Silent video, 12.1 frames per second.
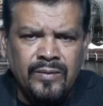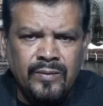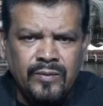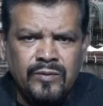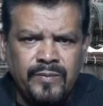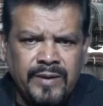
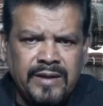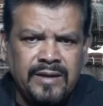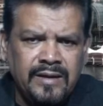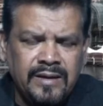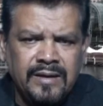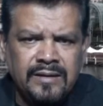would
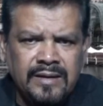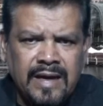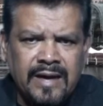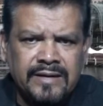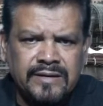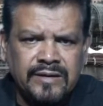be
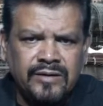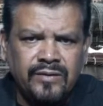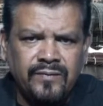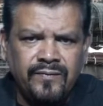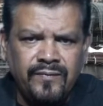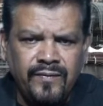directing
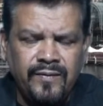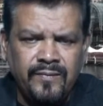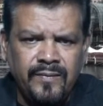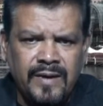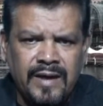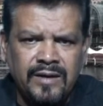your
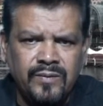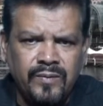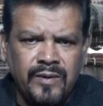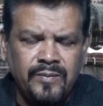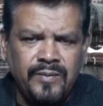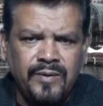film and
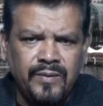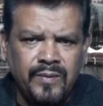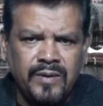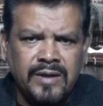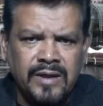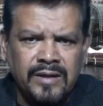will be
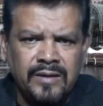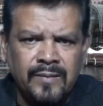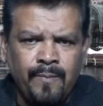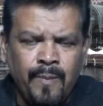working